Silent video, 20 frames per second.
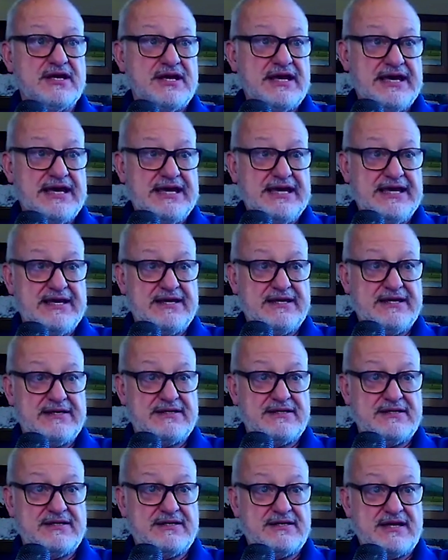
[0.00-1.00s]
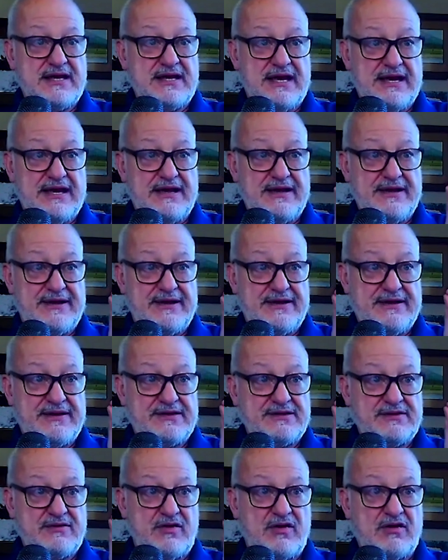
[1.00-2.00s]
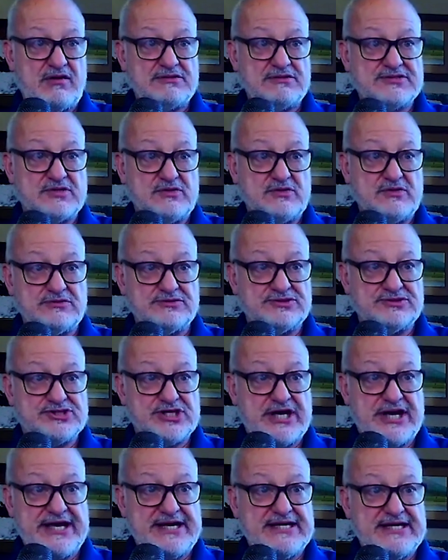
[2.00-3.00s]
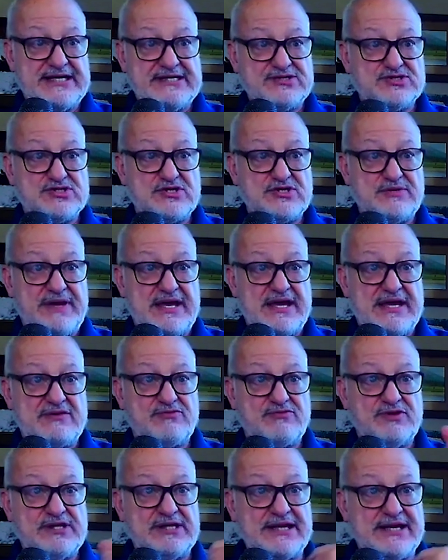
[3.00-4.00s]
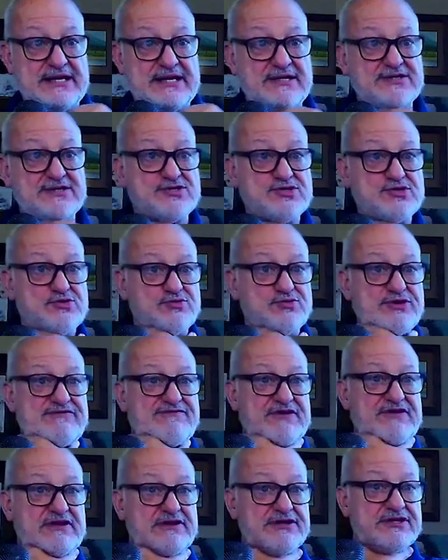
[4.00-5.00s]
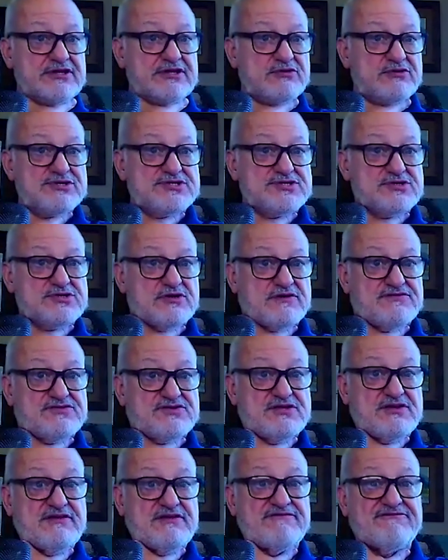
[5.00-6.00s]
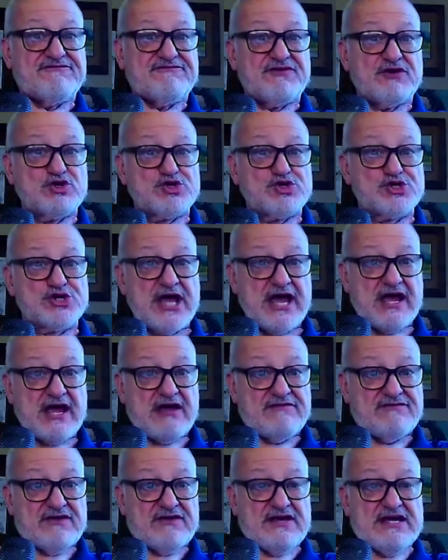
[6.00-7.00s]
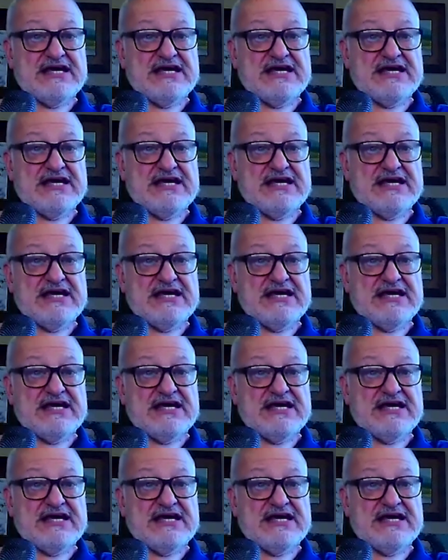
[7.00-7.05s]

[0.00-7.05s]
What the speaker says: And all told, Chinese demand related to refilling the reserves in the first half